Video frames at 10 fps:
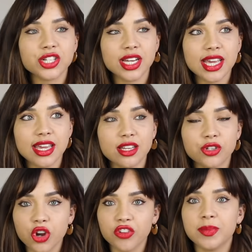actually
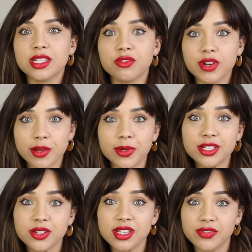drove me to really
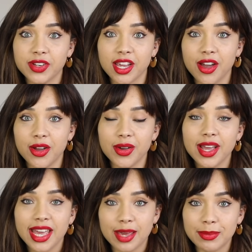want to do this video
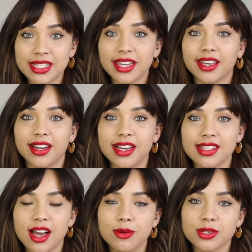in particular
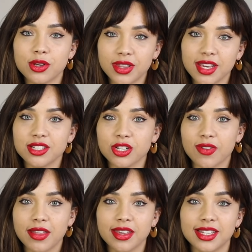is that I was on the
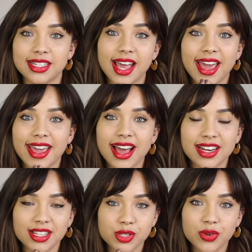underground the other day
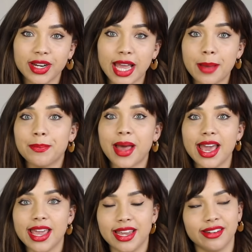and I saw a
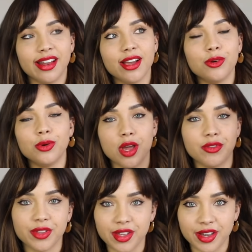campaign like all
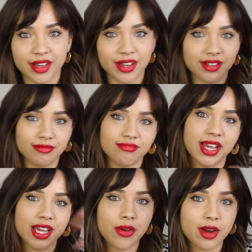over the,
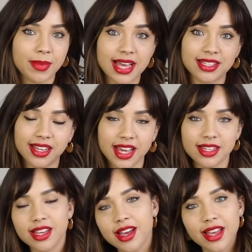like going up the
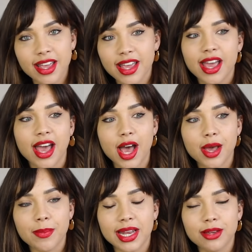escalator,
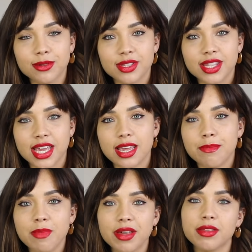um, and it was the
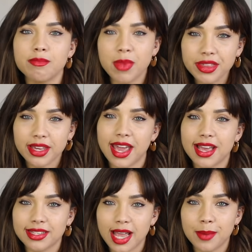Mother, Mother
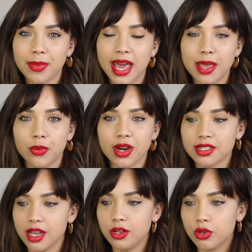Cares campaign, where
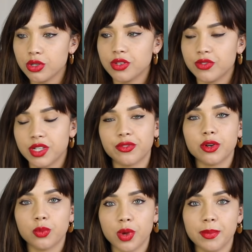it's like lots of
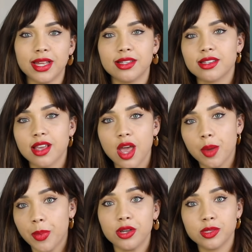different women's
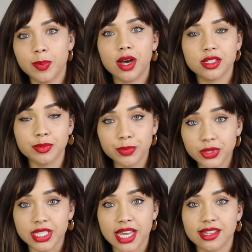postpartum
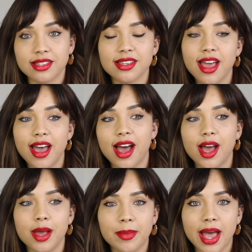bodies,
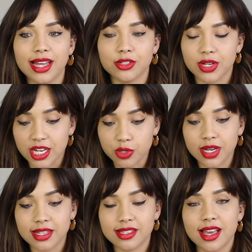um, and on each
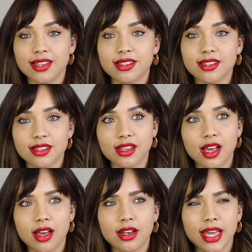one it says
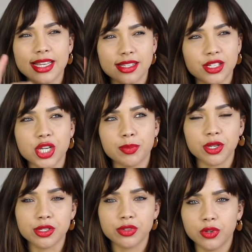Uh, like, isn't she
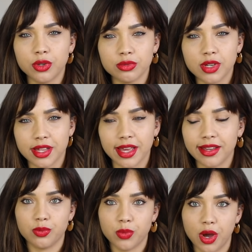beautiful, I
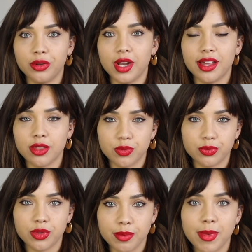think, while like the,
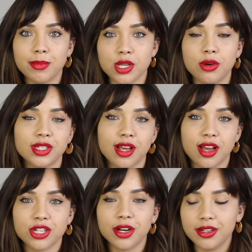the mum's holding
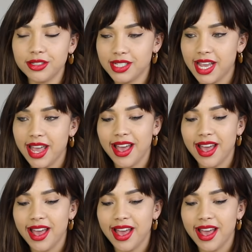her child.